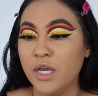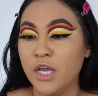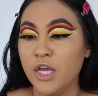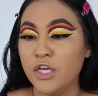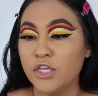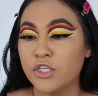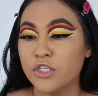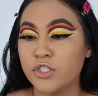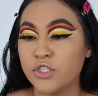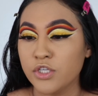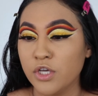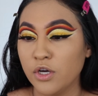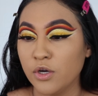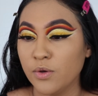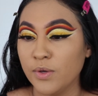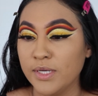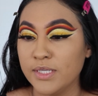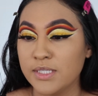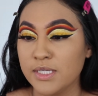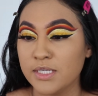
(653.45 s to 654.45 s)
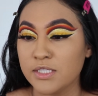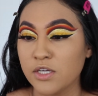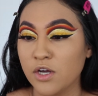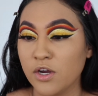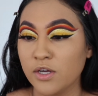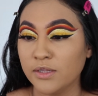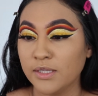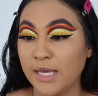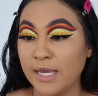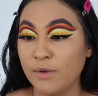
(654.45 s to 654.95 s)
So it says
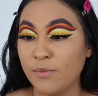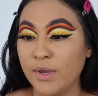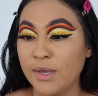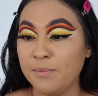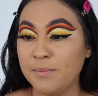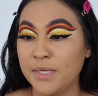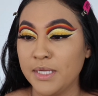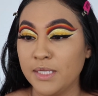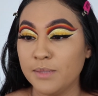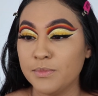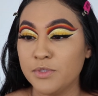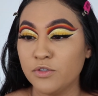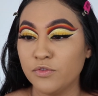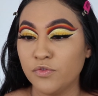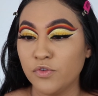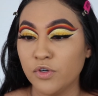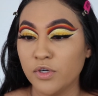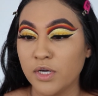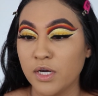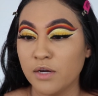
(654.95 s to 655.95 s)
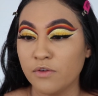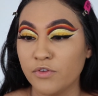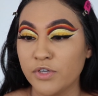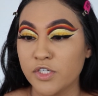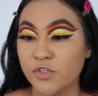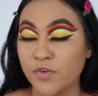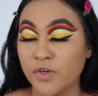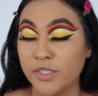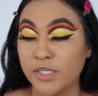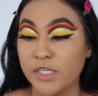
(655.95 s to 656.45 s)
our lightweight medium to full coverage
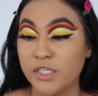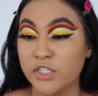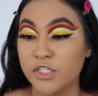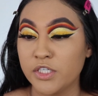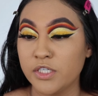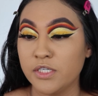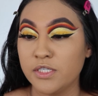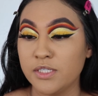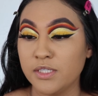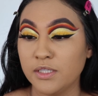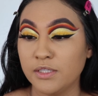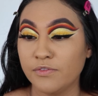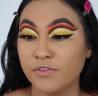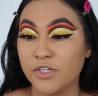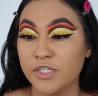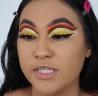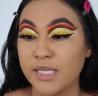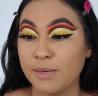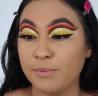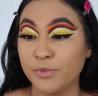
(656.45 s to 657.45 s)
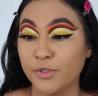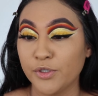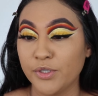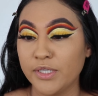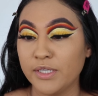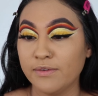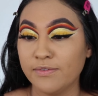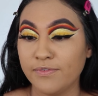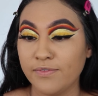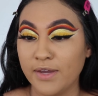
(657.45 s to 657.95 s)
foundation delivers a blurring
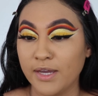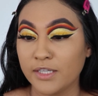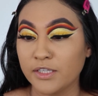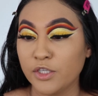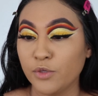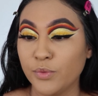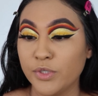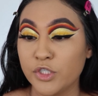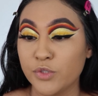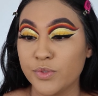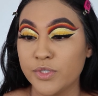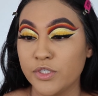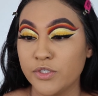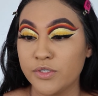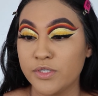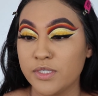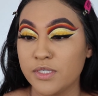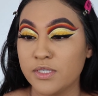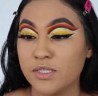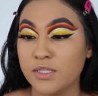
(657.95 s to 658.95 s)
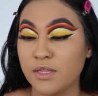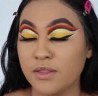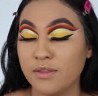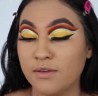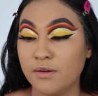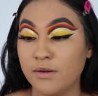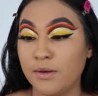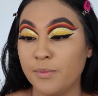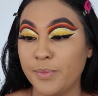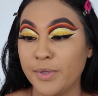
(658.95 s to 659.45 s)
effect which reduces
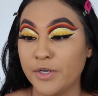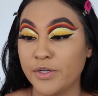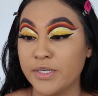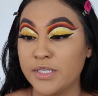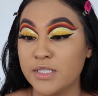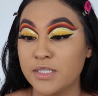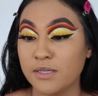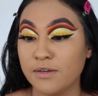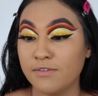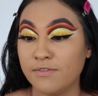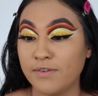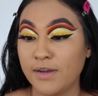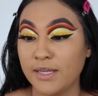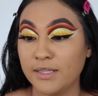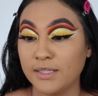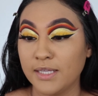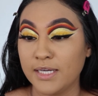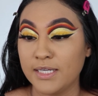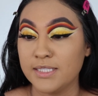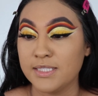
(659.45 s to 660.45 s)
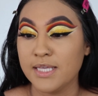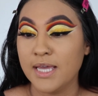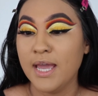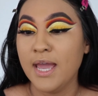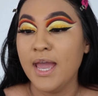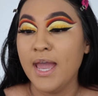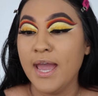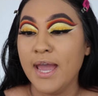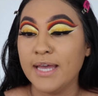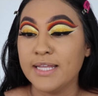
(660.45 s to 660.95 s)
the appearance of fine lines
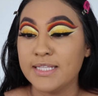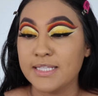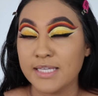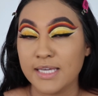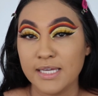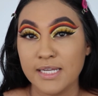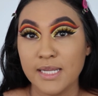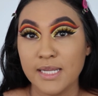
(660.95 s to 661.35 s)
and skin